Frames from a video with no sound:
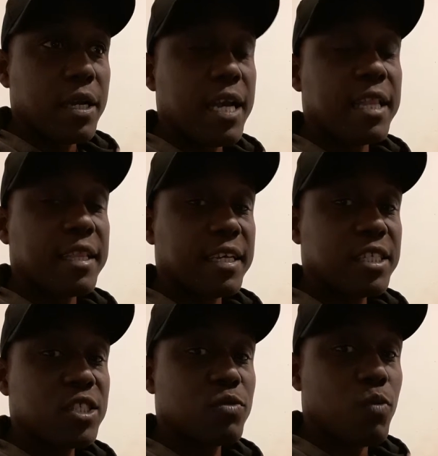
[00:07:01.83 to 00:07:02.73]
and this
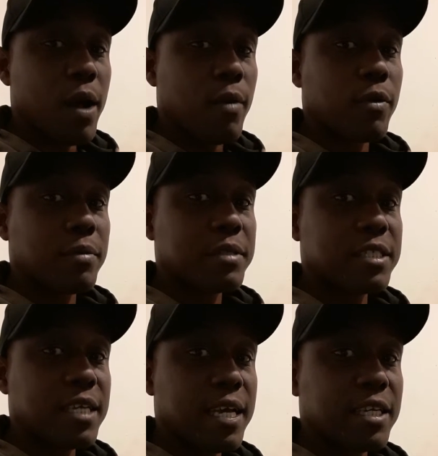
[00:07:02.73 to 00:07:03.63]
is why what I'm
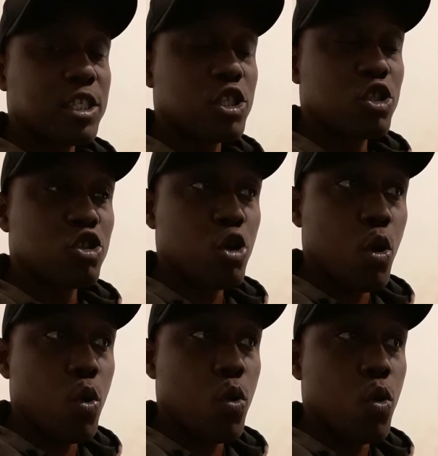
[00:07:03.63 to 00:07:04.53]
saying is
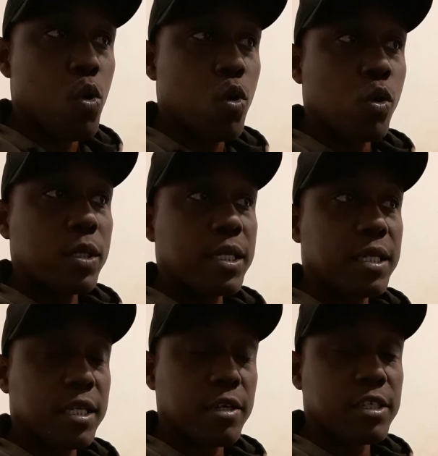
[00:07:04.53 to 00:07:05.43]
so
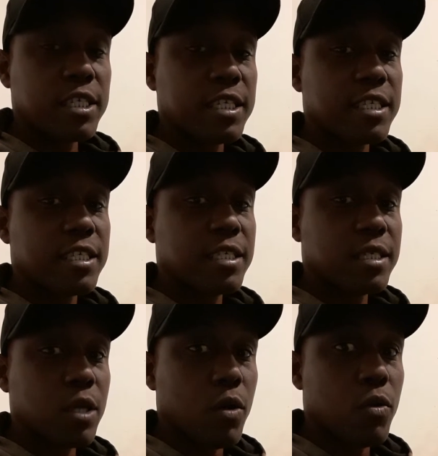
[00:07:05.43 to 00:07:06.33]
serious, because it's
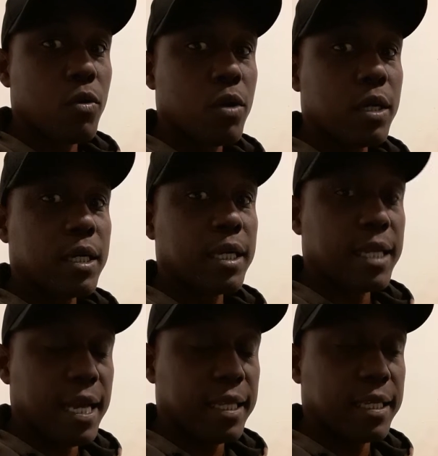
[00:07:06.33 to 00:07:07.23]
so
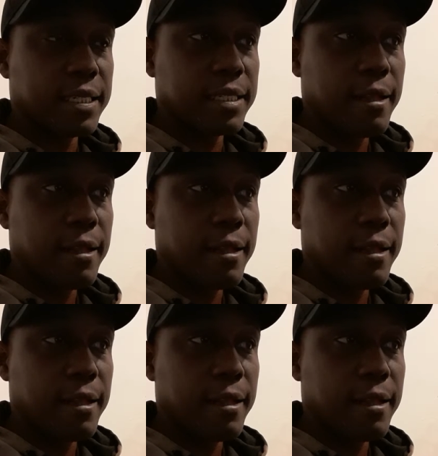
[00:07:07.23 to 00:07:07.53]
connected.